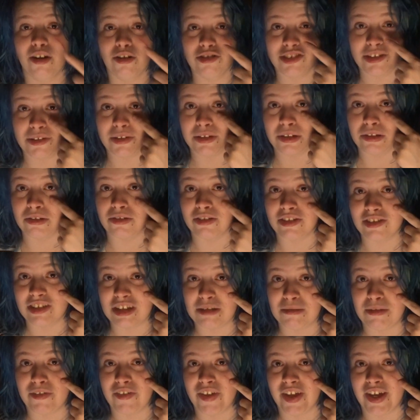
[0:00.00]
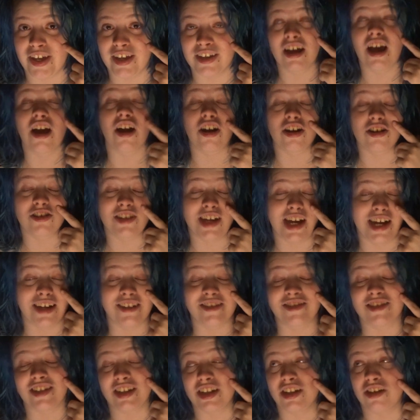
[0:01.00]
Also, you can all this on my face. I got
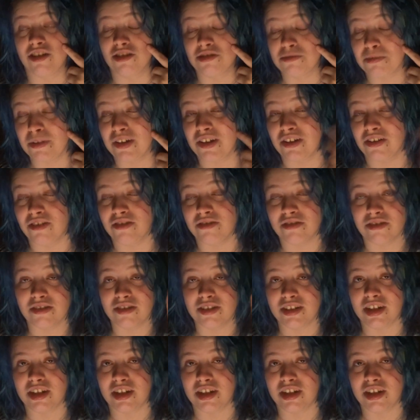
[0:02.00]
attacked in hospital.